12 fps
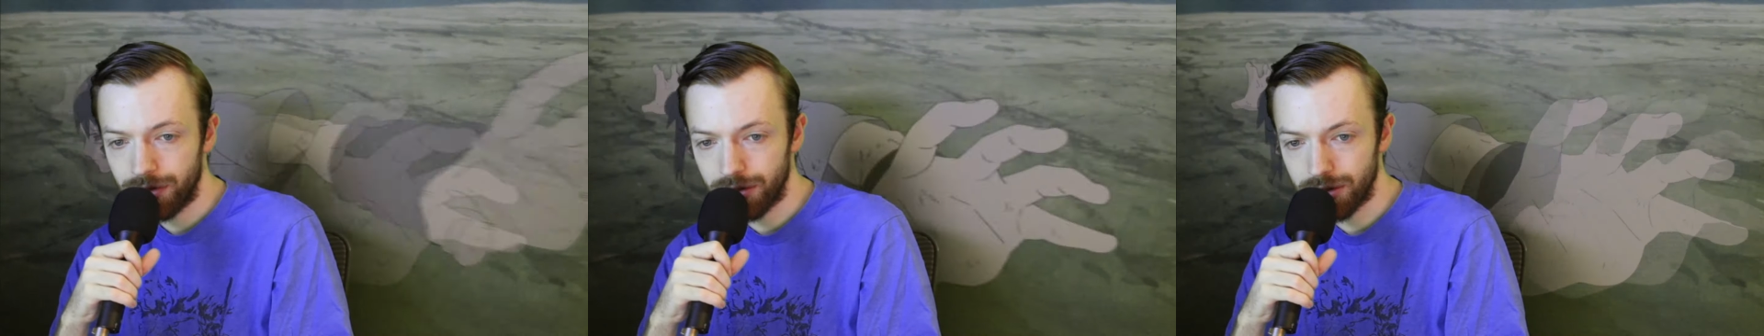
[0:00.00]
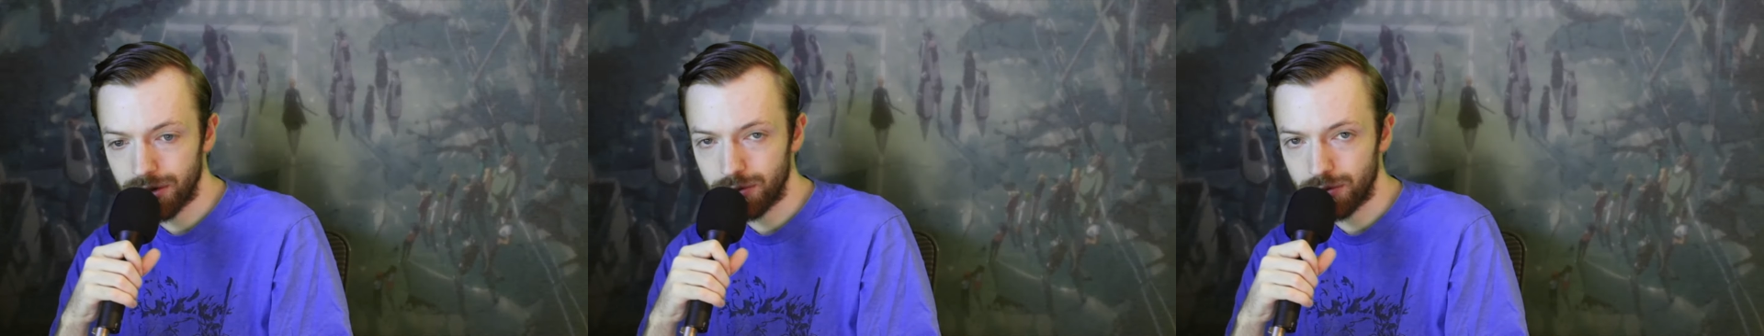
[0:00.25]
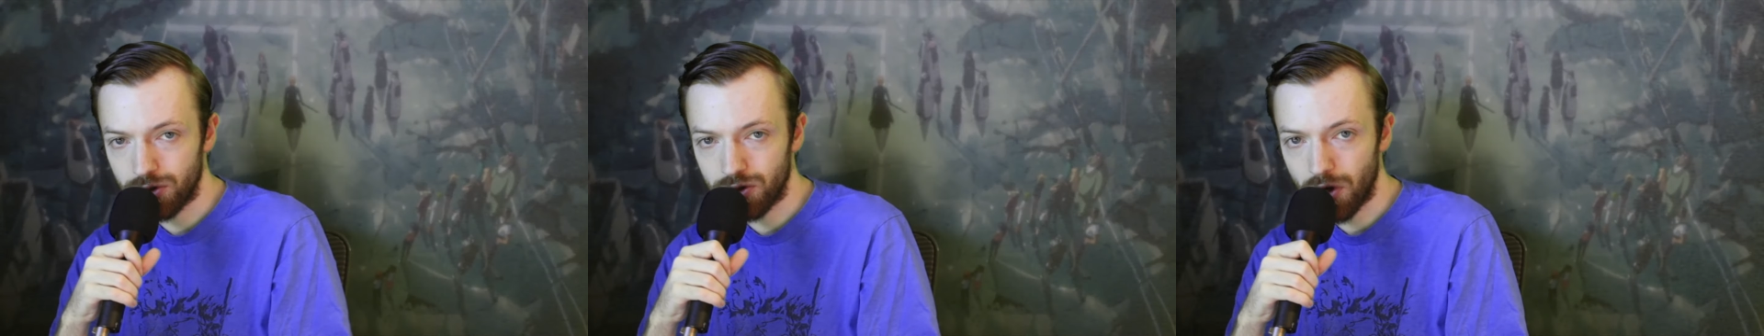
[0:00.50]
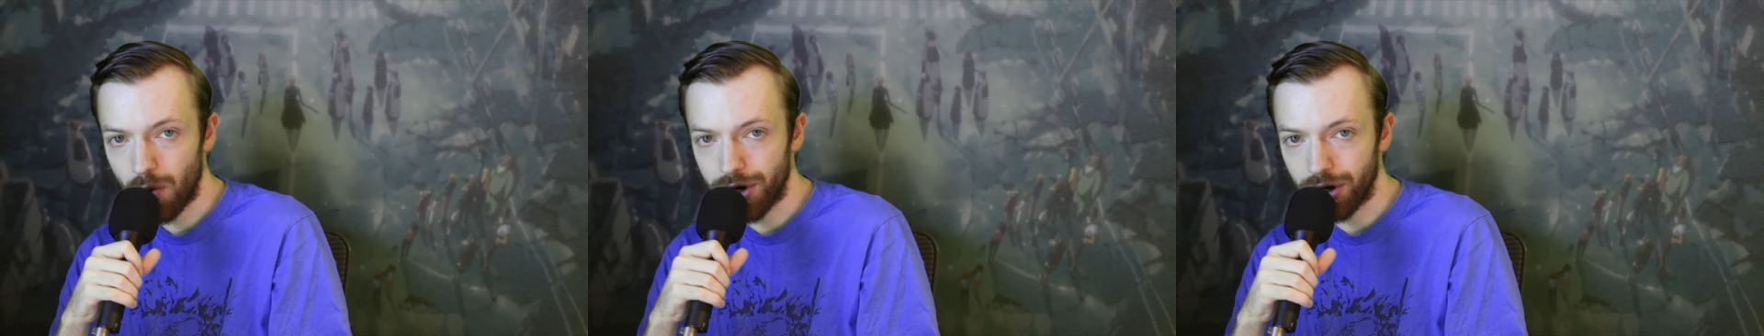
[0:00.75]
They're
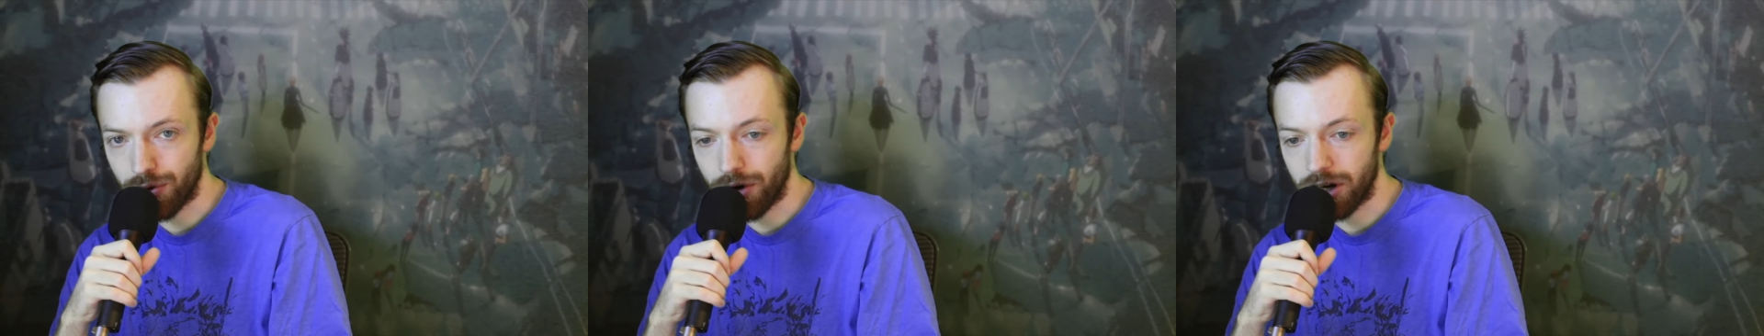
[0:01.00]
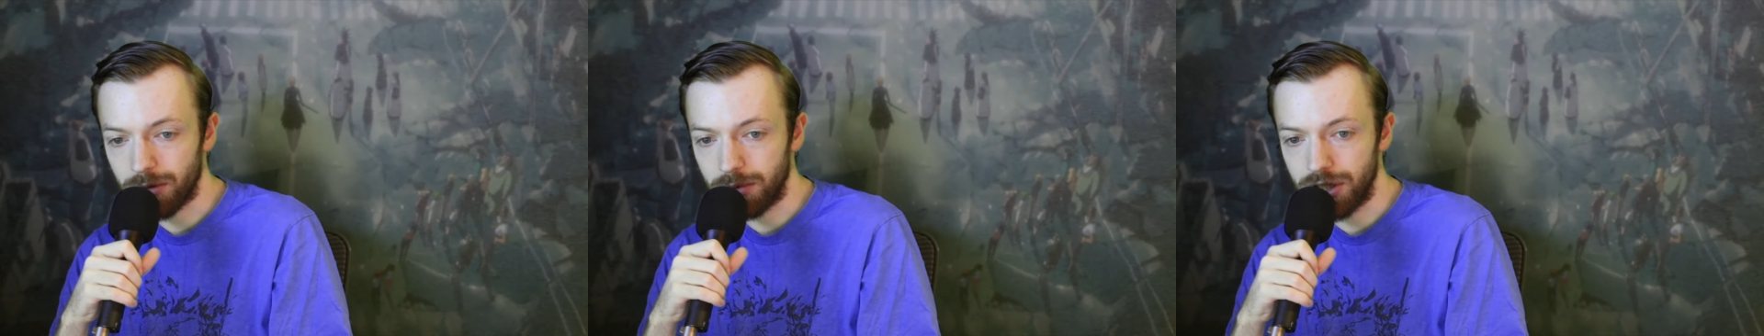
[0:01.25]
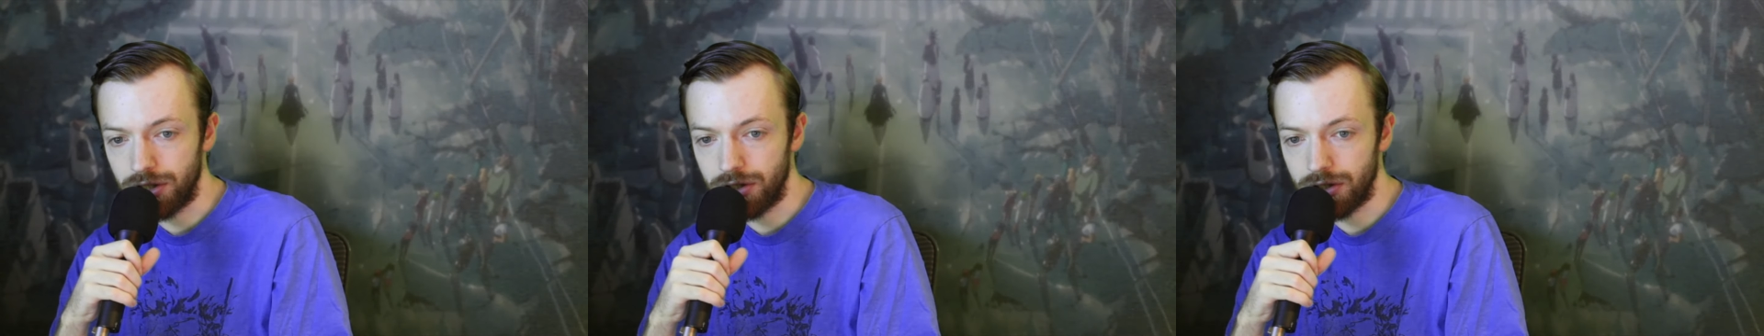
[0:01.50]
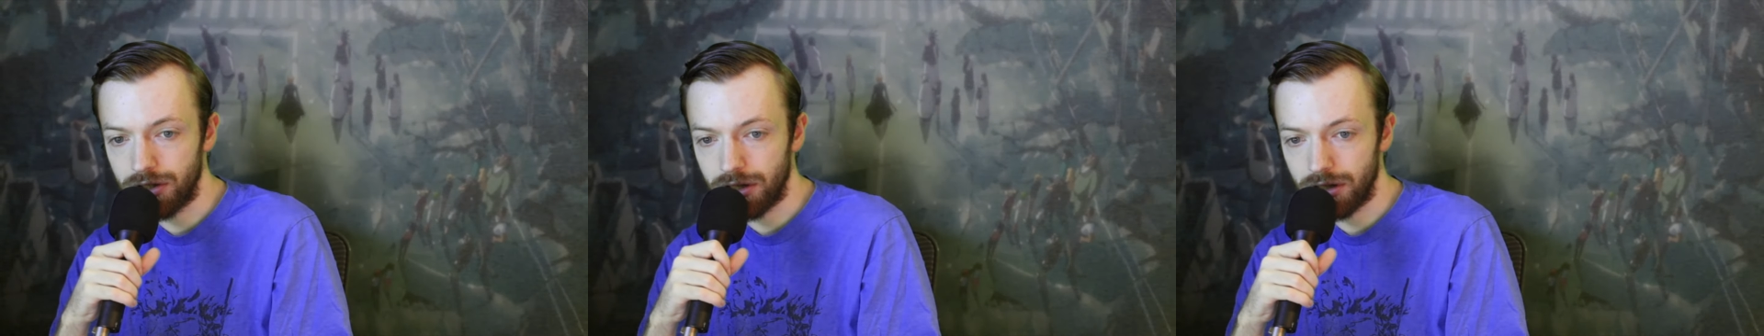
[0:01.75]
so incredibly
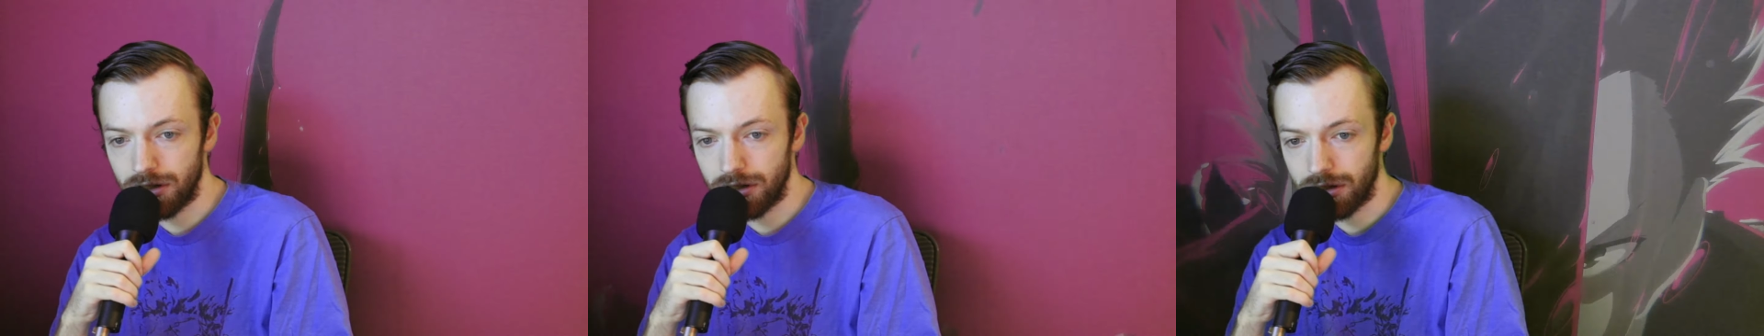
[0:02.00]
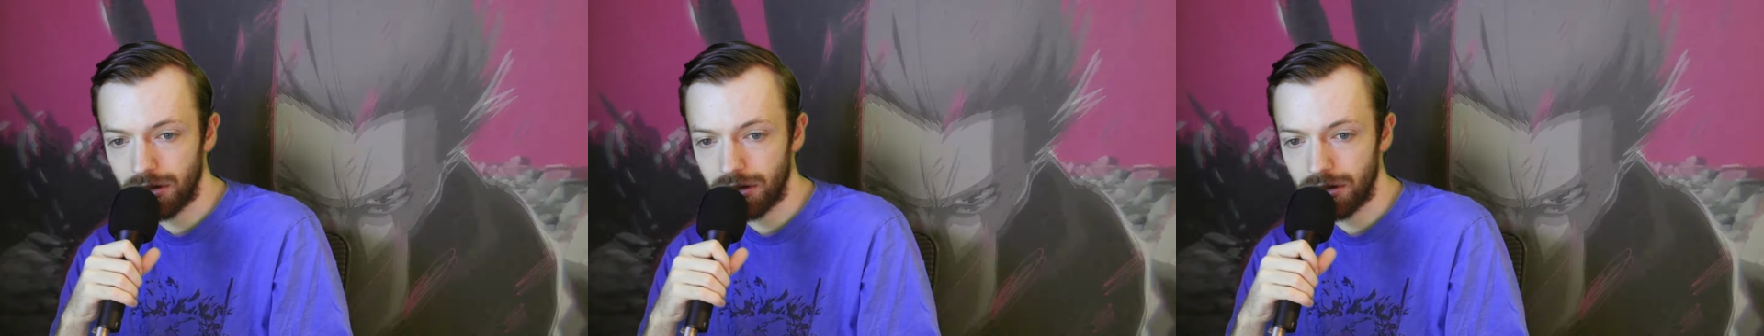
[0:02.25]
good and